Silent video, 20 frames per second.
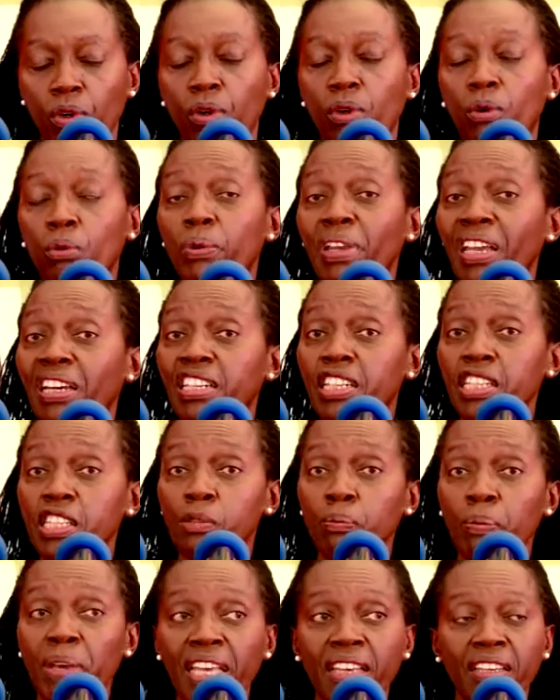We are
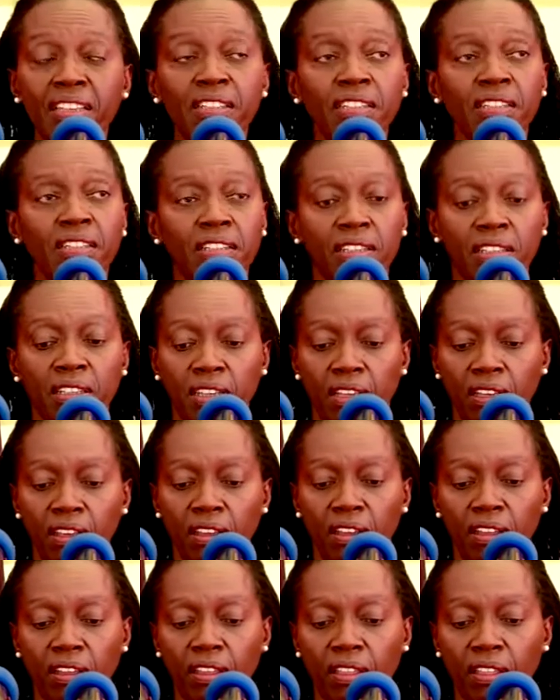dismayed
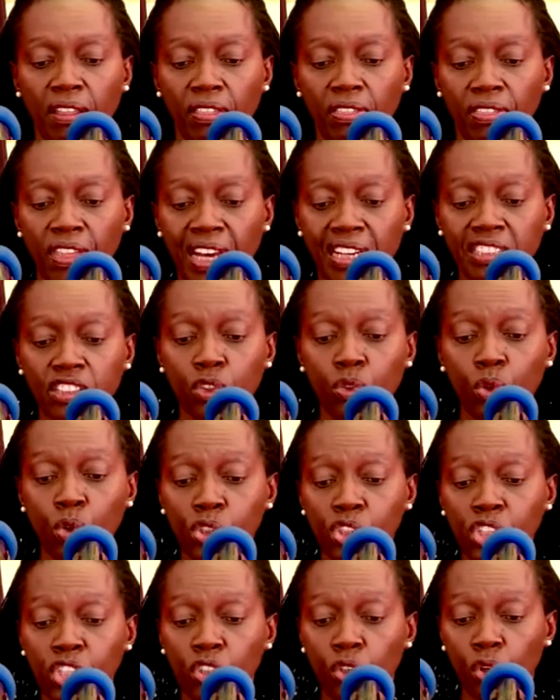that those
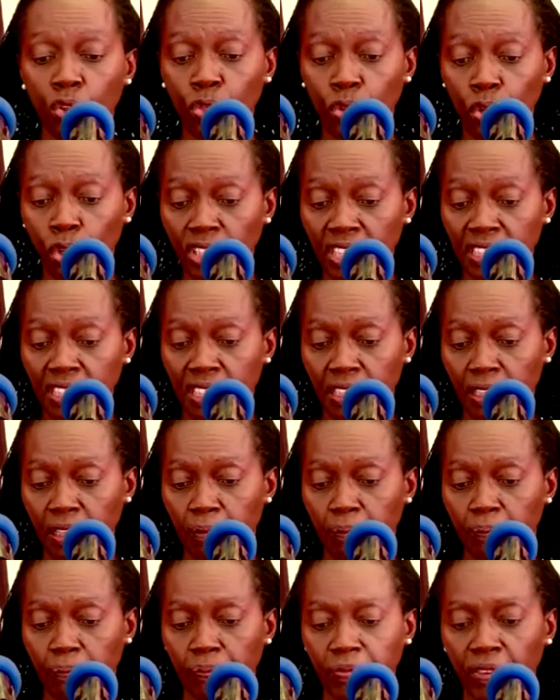in authority
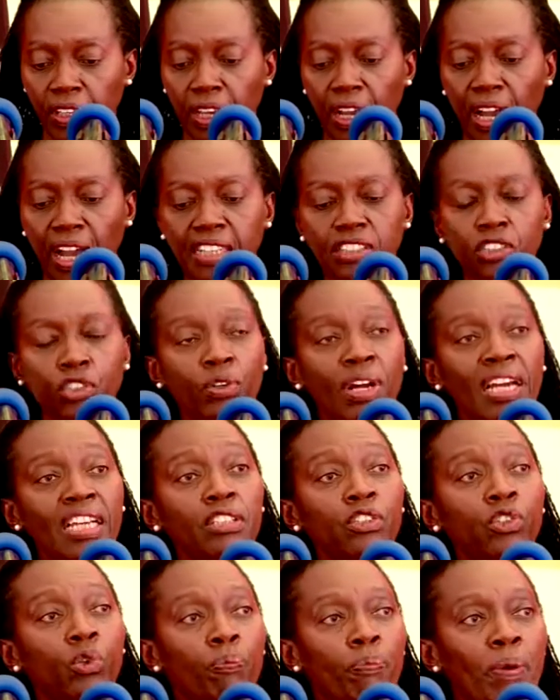are trying
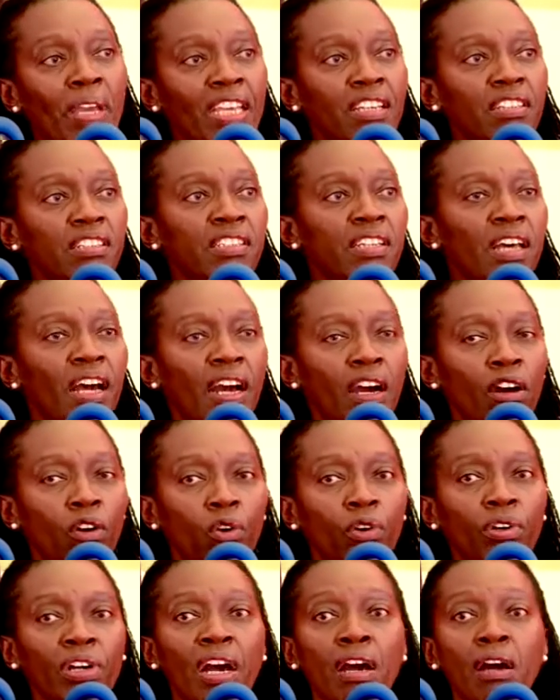to paint a
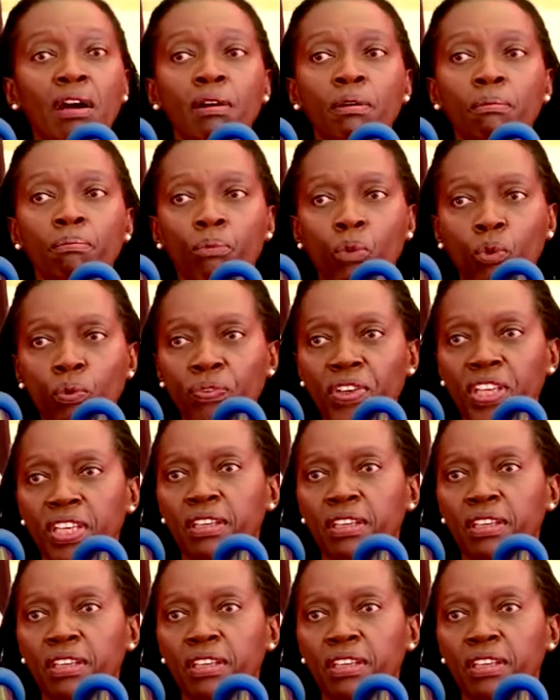horror movie.